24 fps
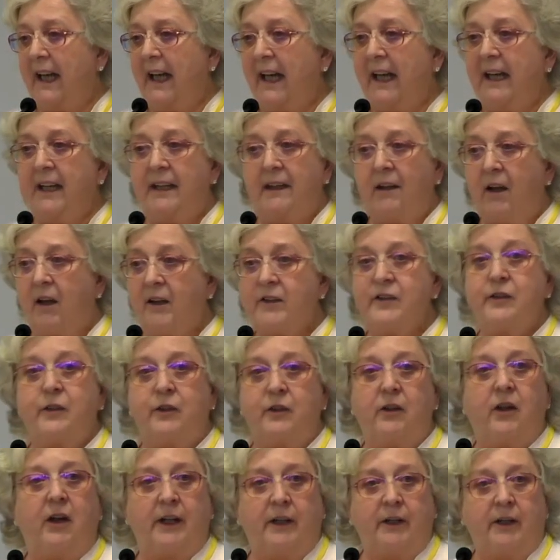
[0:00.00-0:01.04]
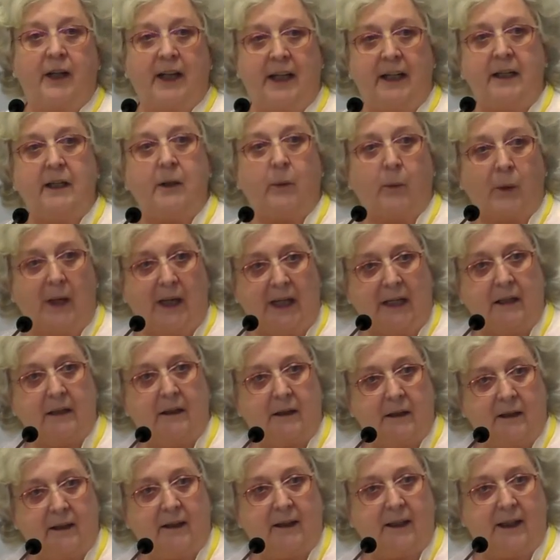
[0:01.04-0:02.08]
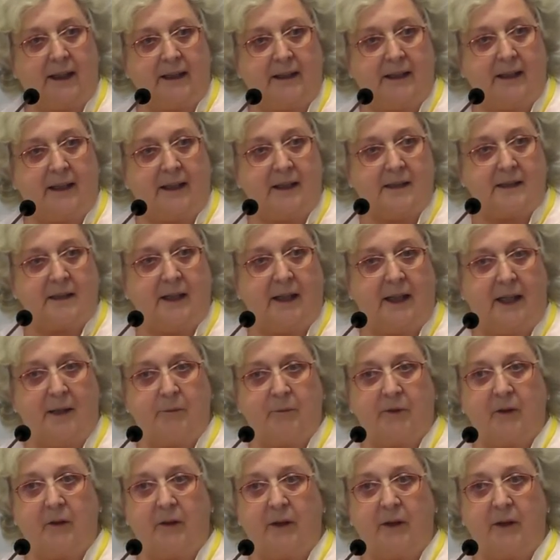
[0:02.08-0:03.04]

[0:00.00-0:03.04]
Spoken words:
and lost her daughter anyway at that time.